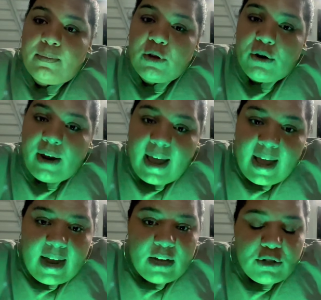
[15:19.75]
your
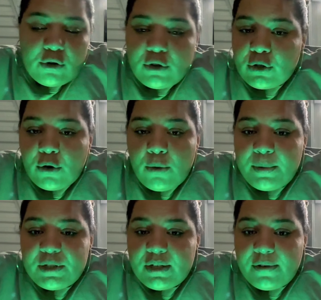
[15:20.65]
age. Oh, there's a whole
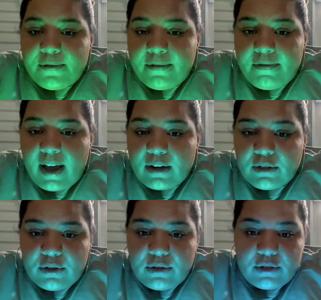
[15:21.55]
bunch of different
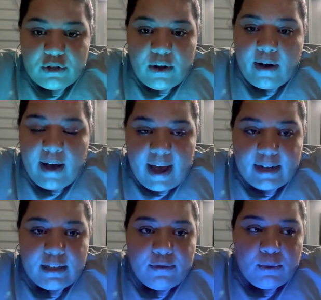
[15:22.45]
factors, you know, how
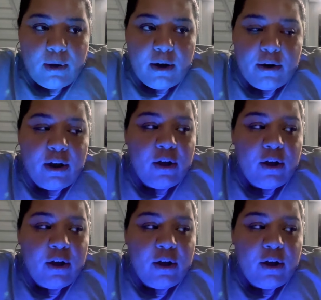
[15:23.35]
active you are,